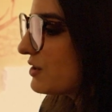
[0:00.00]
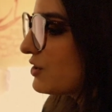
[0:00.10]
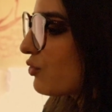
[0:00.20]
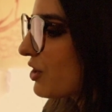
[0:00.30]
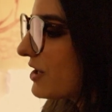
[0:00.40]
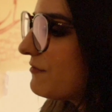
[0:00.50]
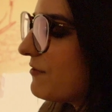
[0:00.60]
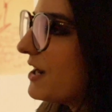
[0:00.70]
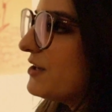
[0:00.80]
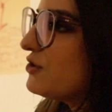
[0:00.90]
they were
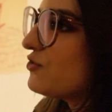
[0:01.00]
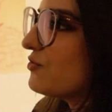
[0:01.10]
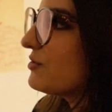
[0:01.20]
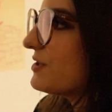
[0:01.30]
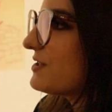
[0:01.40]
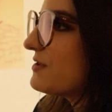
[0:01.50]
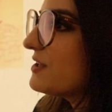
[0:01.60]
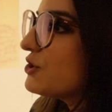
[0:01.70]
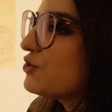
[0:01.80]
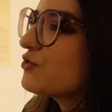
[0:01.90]
confined to, that
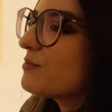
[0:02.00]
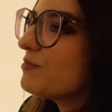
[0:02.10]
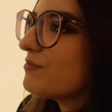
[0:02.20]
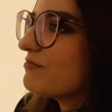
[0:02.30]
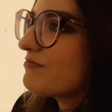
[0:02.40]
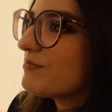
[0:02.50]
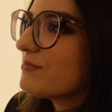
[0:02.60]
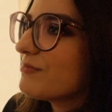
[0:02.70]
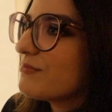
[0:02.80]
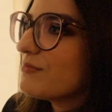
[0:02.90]
they shouldn't
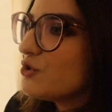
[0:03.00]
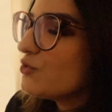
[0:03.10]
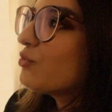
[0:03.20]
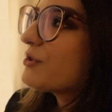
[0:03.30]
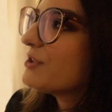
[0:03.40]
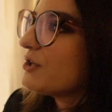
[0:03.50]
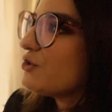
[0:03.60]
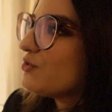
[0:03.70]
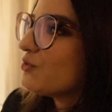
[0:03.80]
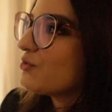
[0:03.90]
do what they
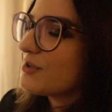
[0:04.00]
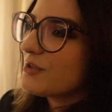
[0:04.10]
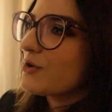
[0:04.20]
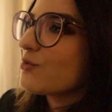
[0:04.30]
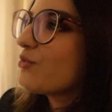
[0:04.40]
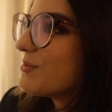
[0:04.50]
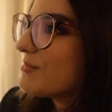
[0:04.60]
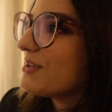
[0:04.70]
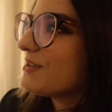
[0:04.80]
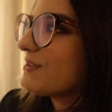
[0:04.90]
do, that they're
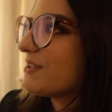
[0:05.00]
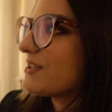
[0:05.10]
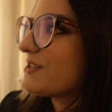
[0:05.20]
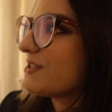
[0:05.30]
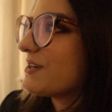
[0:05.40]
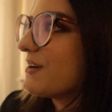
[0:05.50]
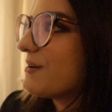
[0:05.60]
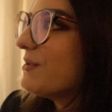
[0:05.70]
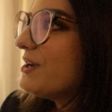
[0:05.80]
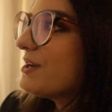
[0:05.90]
women, that
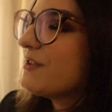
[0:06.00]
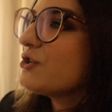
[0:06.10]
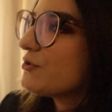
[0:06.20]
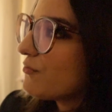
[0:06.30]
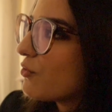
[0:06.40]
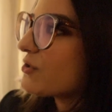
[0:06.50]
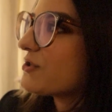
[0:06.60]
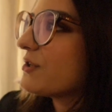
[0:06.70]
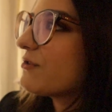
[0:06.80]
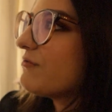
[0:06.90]
they should
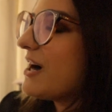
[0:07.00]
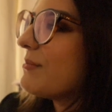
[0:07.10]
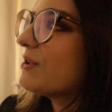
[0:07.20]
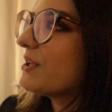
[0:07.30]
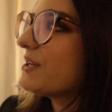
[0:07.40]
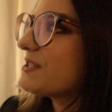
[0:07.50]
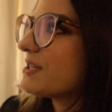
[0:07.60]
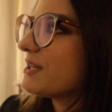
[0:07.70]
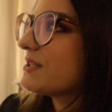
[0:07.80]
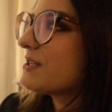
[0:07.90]
focus on their
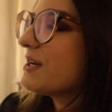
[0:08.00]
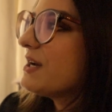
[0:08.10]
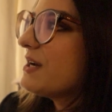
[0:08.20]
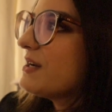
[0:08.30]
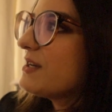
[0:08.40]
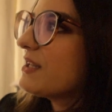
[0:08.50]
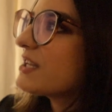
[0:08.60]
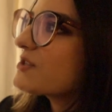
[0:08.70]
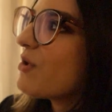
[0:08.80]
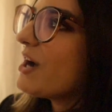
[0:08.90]
families. And
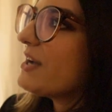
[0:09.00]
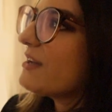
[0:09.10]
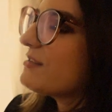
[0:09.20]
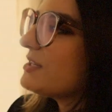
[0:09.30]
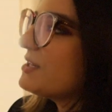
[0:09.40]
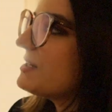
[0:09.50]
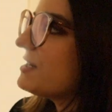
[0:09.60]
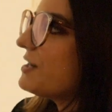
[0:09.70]
that's why I think